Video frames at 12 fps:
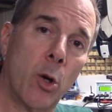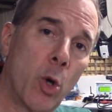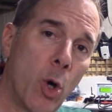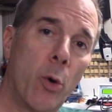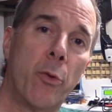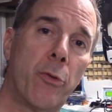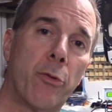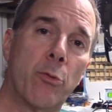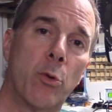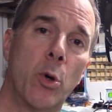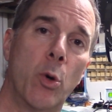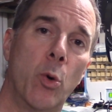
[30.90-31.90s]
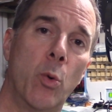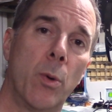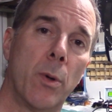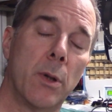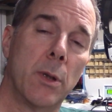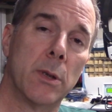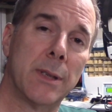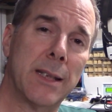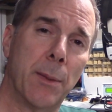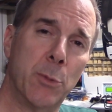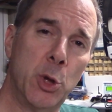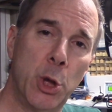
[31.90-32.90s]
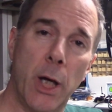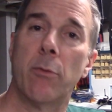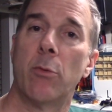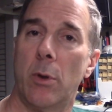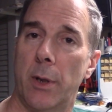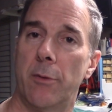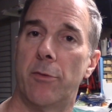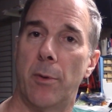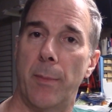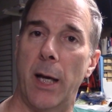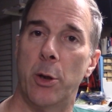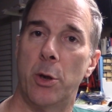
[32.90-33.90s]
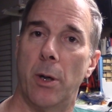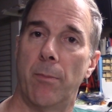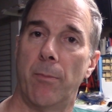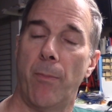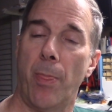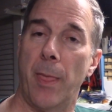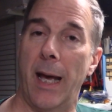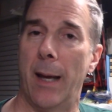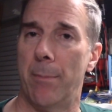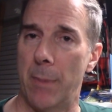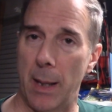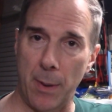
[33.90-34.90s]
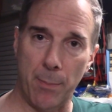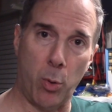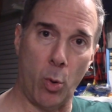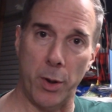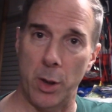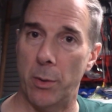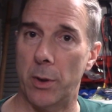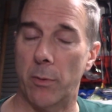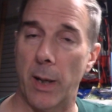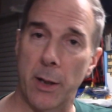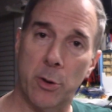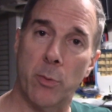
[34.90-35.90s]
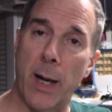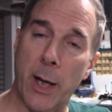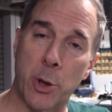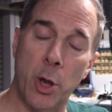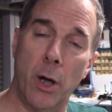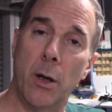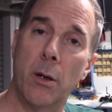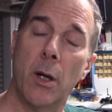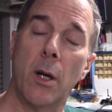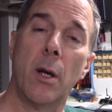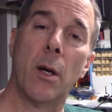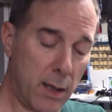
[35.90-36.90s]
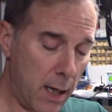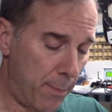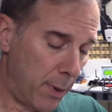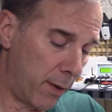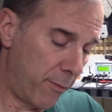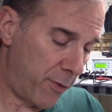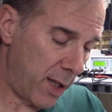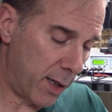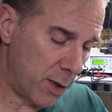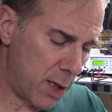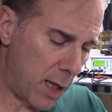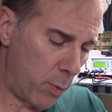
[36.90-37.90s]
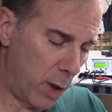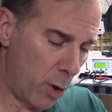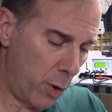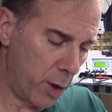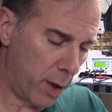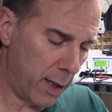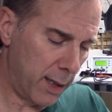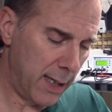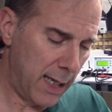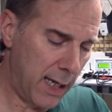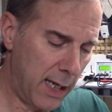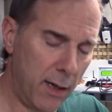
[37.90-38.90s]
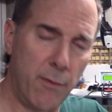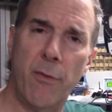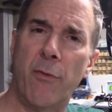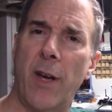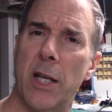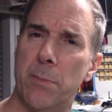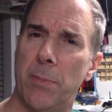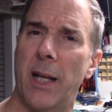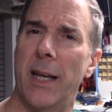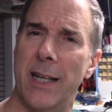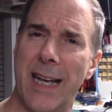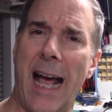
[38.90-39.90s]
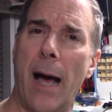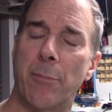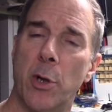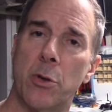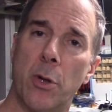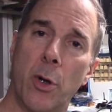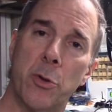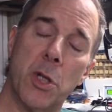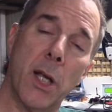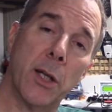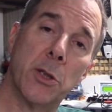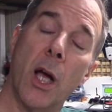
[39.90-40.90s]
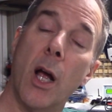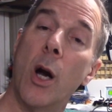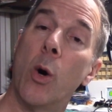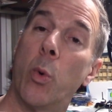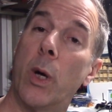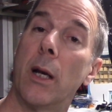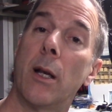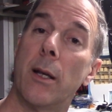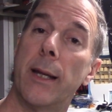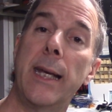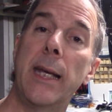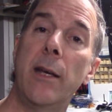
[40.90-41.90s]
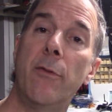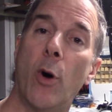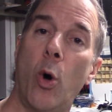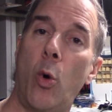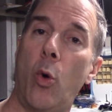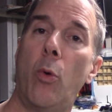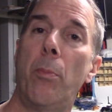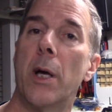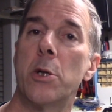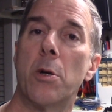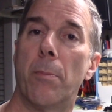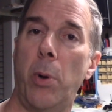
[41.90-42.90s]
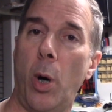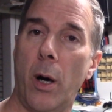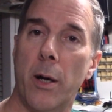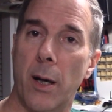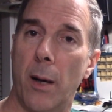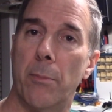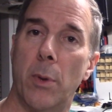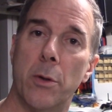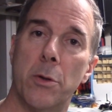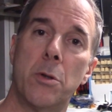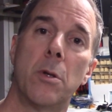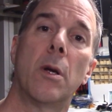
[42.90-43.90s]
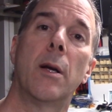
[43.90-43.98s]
go through some general information, and maybe point you in the right direction. A couple of things that we know you're going to need, faceplate adapters and those things. We're going to leave a whole bunch of part numbers